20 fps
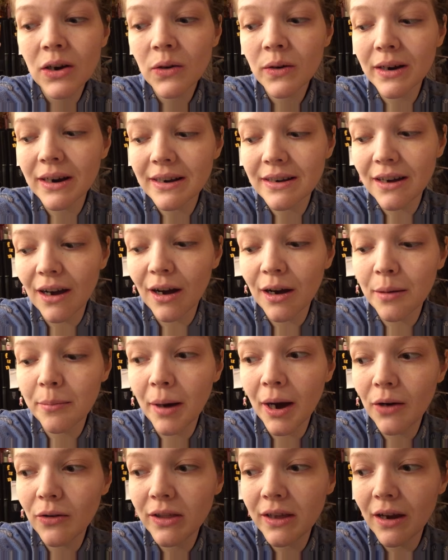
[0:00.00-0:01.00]
We're going to talk
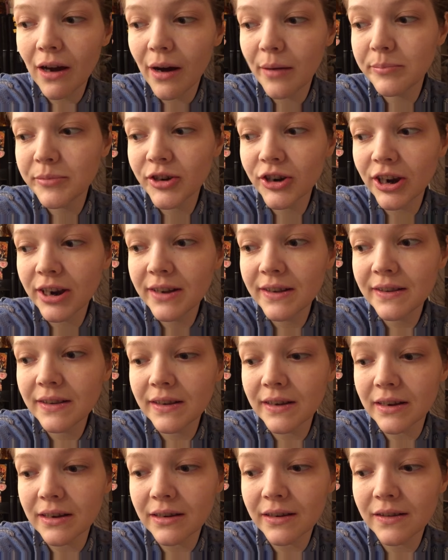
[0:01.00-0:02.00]
about the
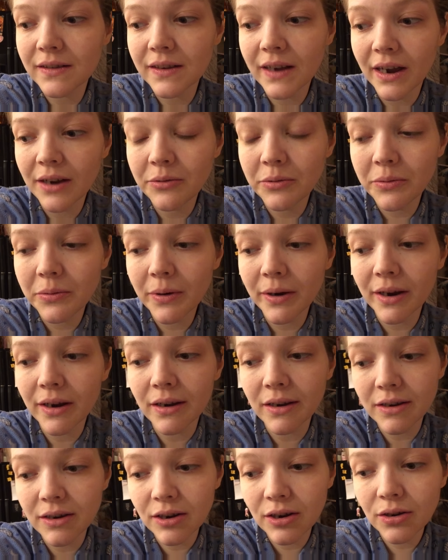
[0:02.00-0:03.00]
options and decide what we're
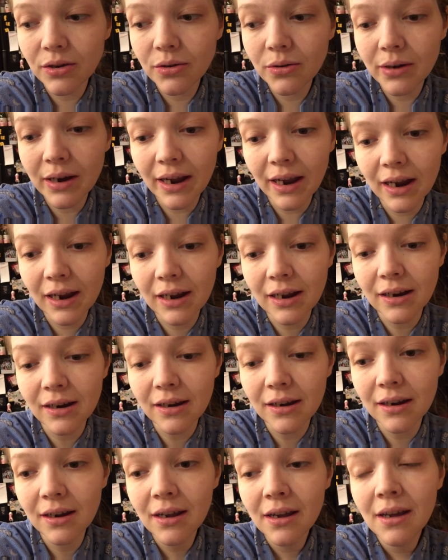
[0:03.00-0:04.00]
going to do
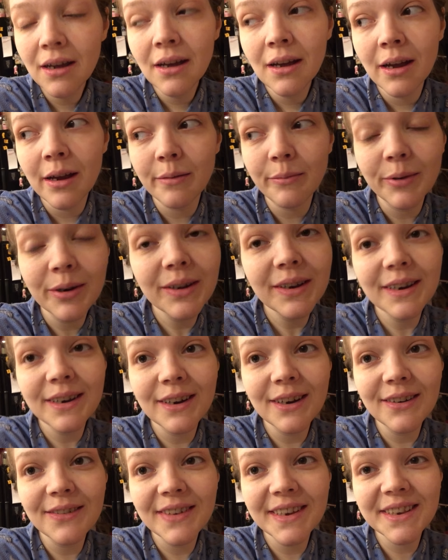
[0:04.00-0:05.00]
and I'm really
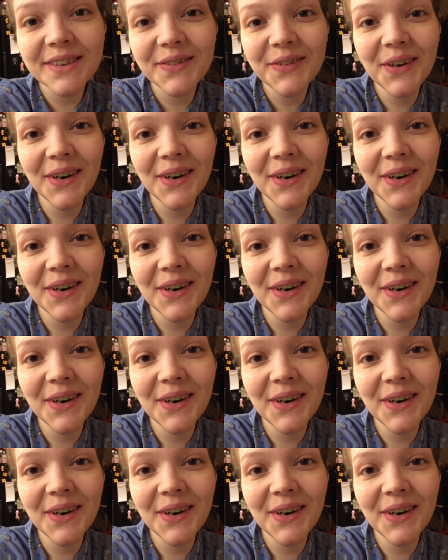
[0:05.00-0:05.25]
nervous